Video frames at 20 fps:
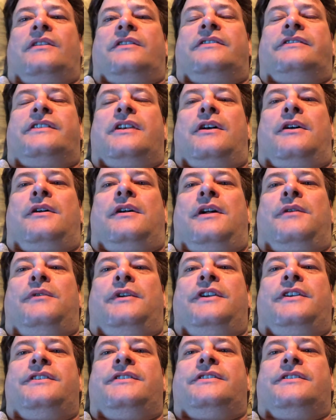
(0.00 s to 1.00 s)
so I
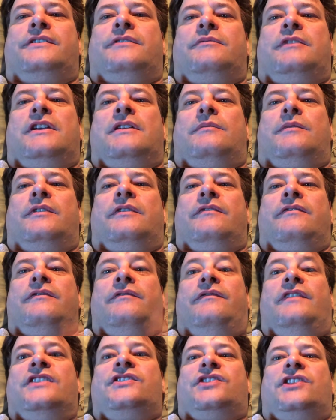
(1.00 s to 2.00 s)
wanted to be able to
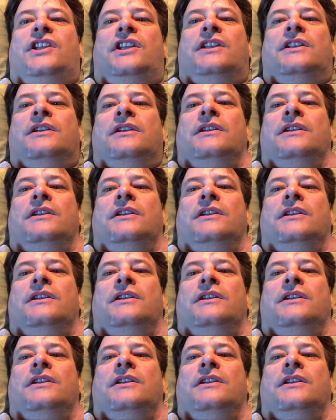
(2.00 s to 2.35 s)
envision it